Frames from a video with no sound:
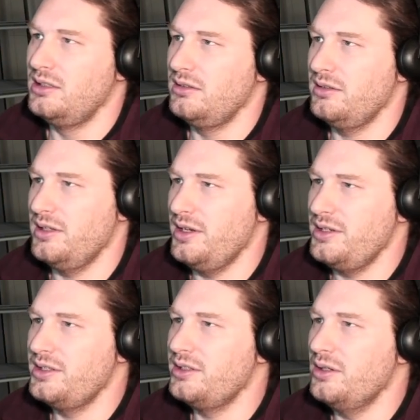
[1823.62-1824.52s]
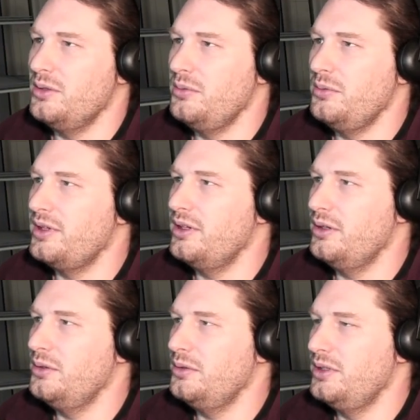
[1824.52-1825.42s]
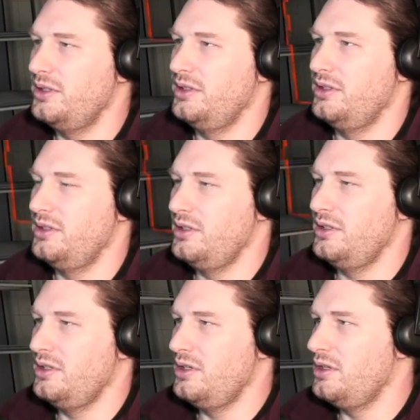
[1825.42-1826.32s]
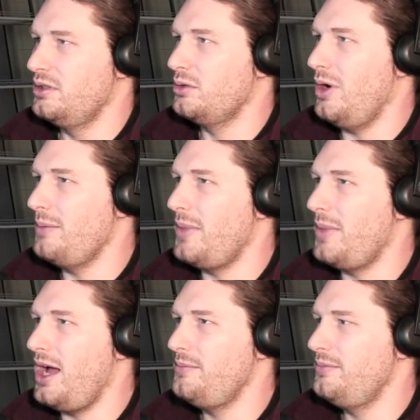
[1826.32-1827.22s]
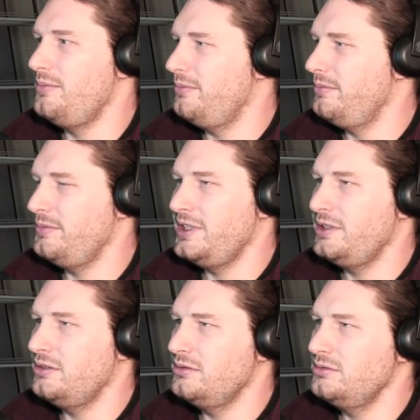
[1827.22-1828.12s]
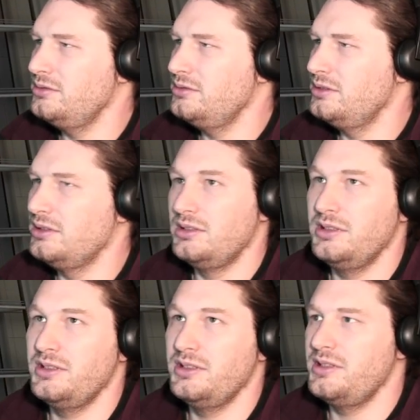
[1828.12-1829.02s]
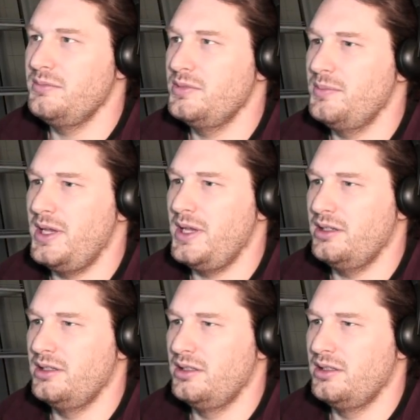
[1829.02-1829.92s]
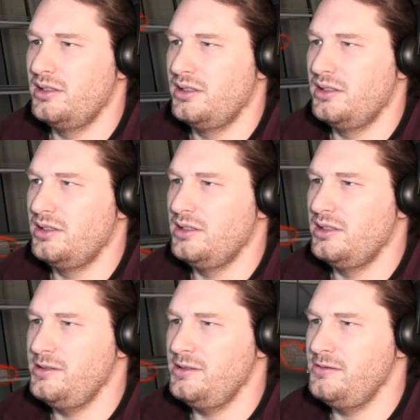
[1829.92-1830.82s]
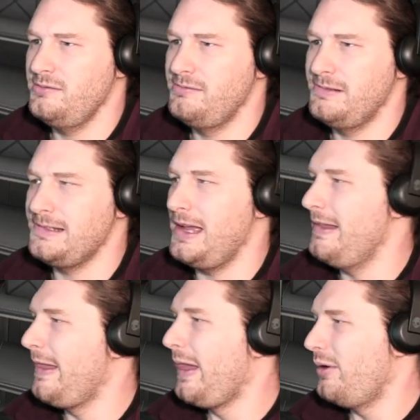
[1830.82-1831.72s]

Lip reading: I'm gonna just go with the old squat pot. No, this seems better. No, it's not.